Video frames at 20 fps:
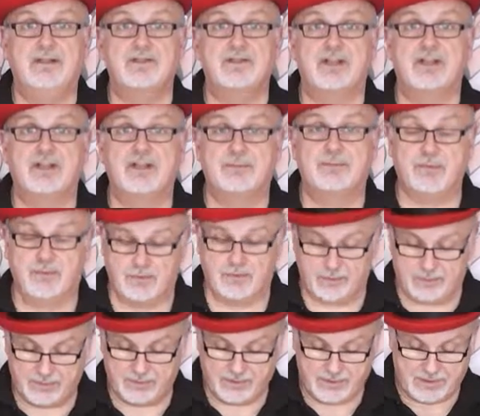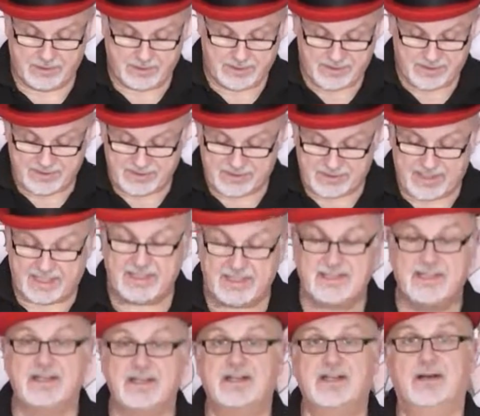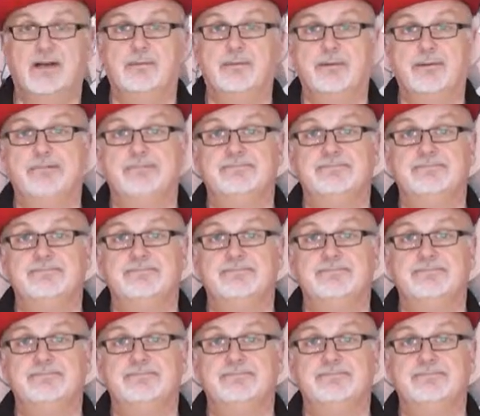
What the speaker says: so that the ball stays in the cup.